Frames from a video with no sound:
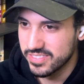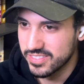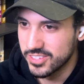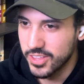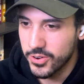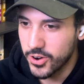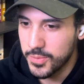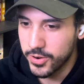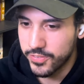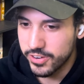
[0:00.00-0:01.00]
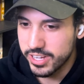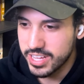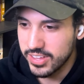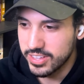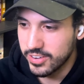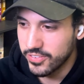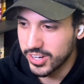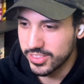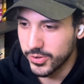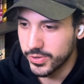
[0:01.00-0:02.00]
They were all more freaked out than I
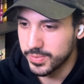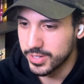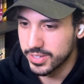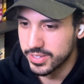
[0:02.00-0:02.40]
figured they would be.